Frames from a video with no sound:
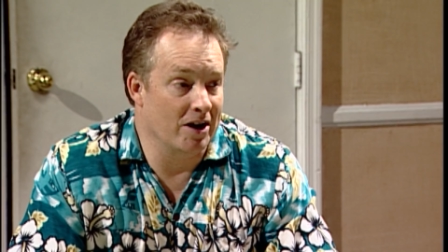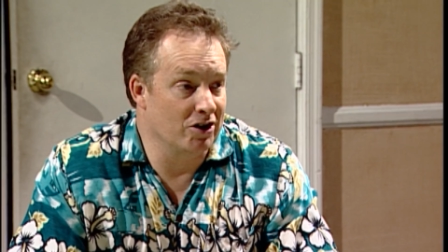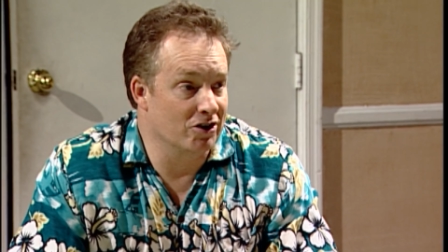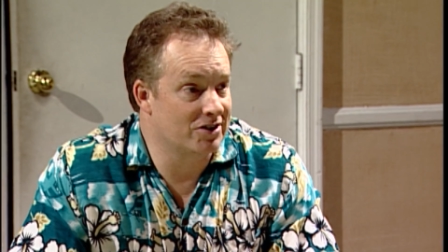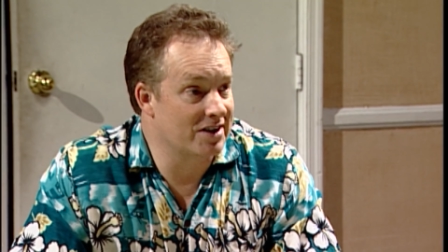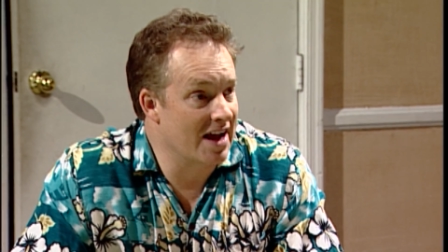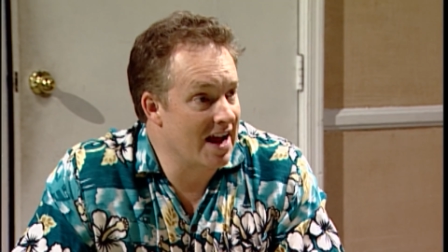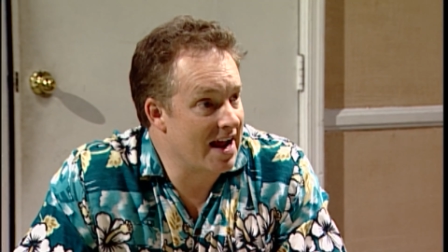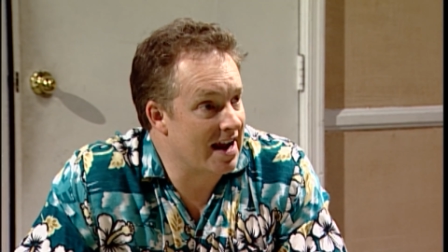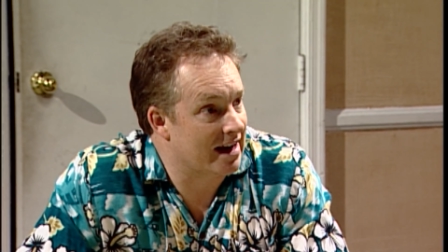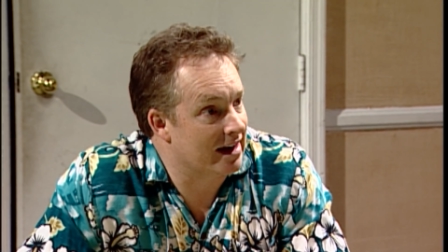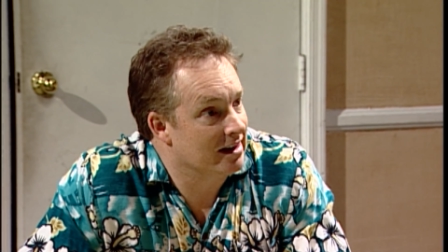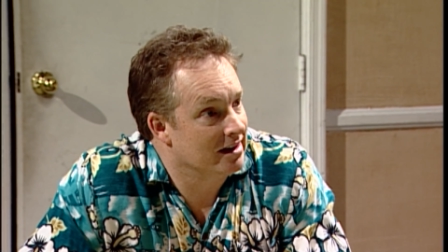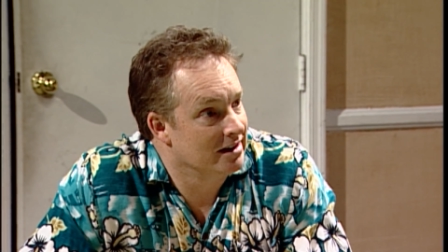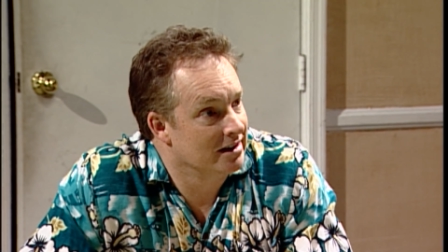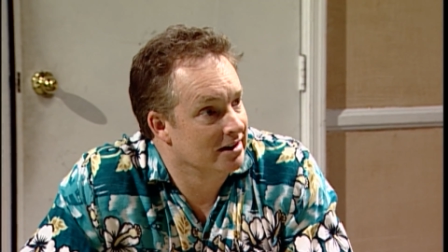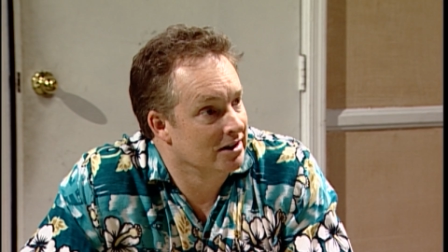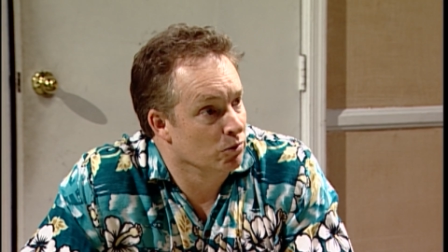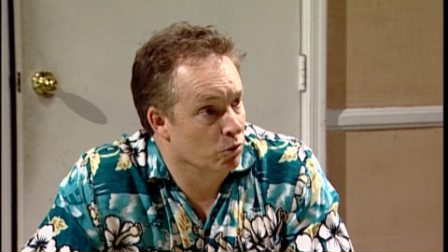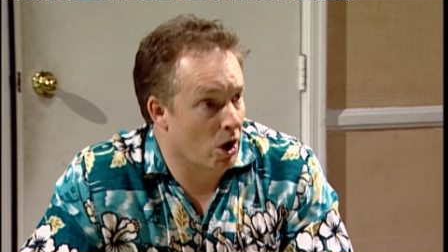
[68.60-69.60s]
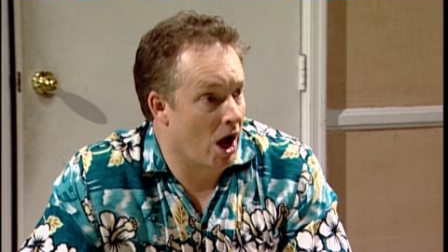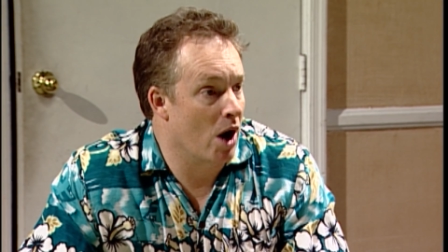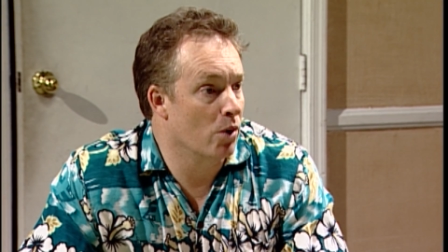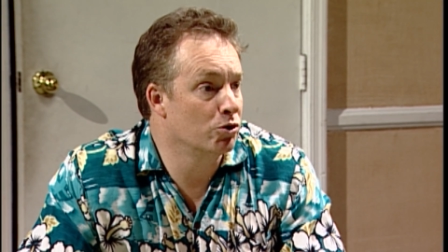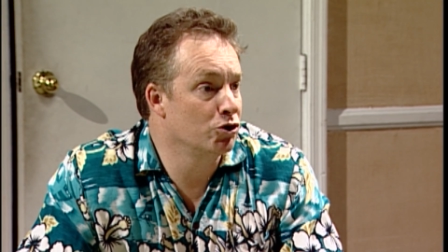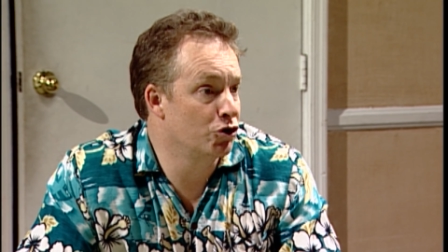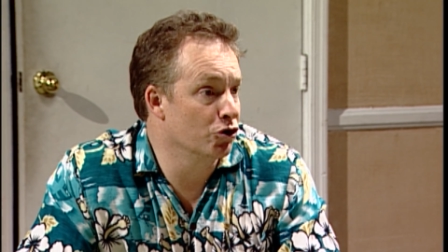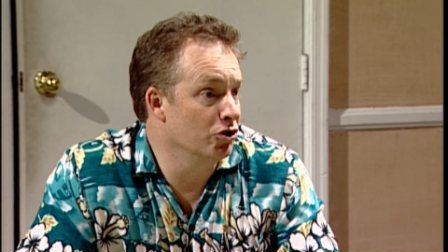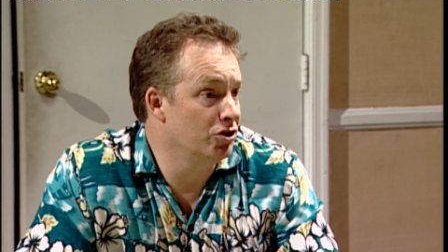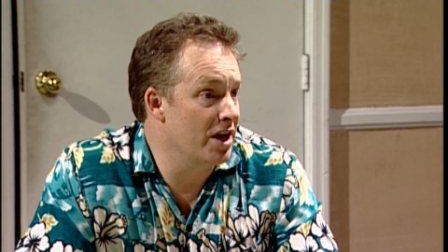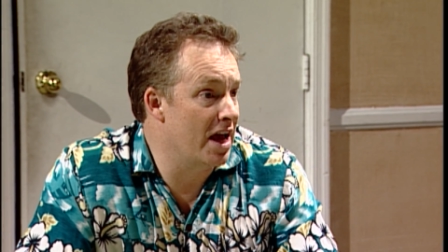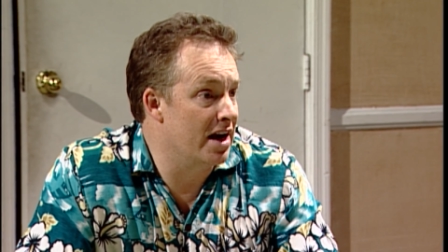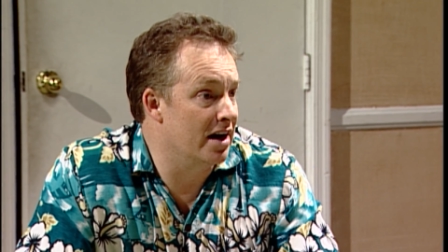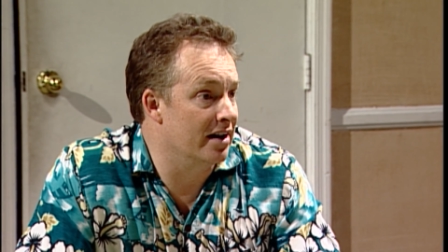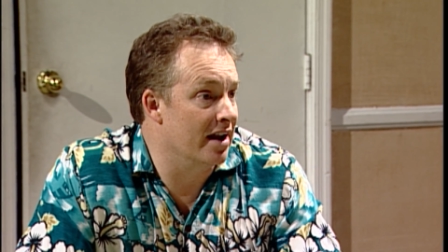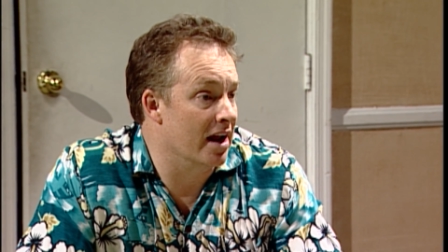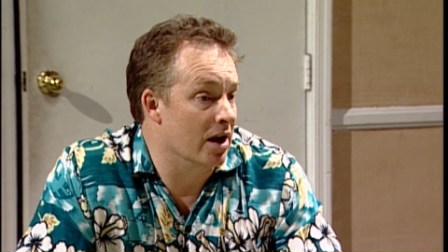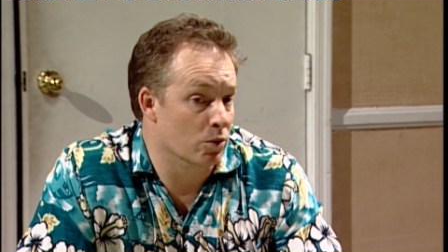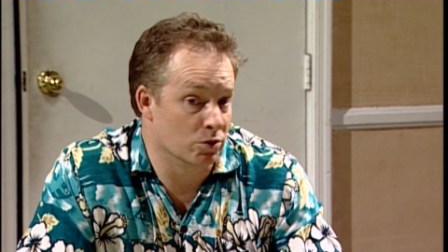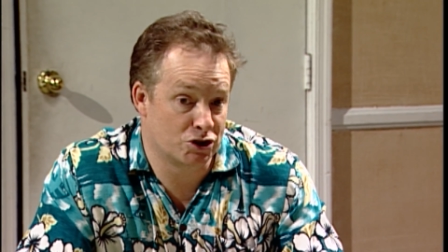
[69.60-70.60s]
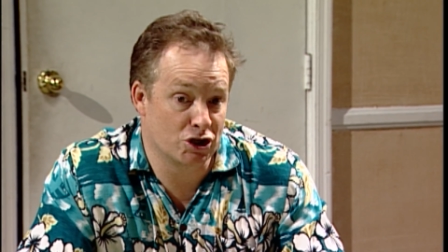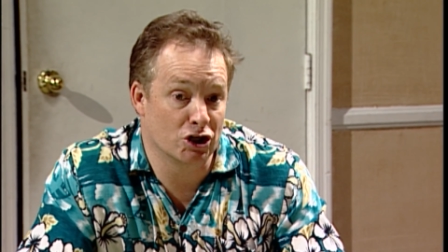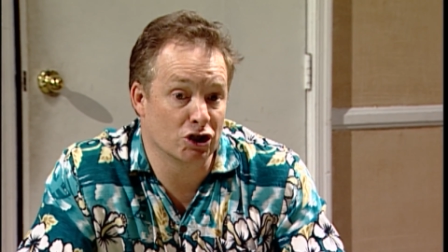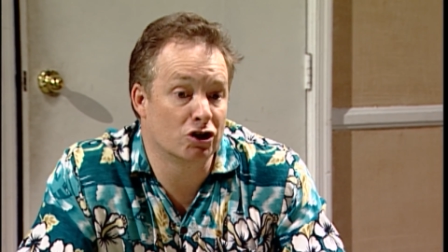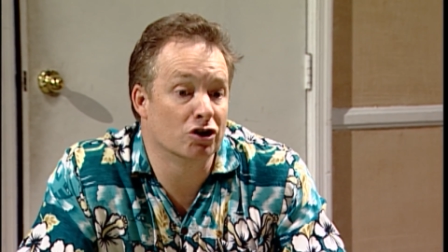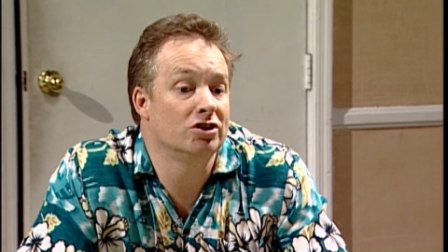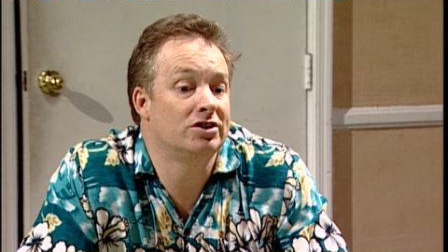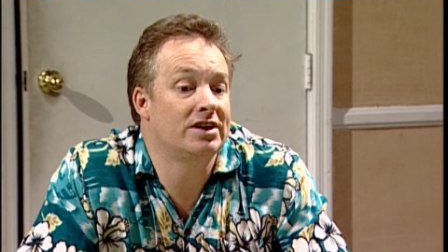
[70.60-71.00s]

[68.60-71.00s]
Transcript: your day. Well, how was your day today? Was it a good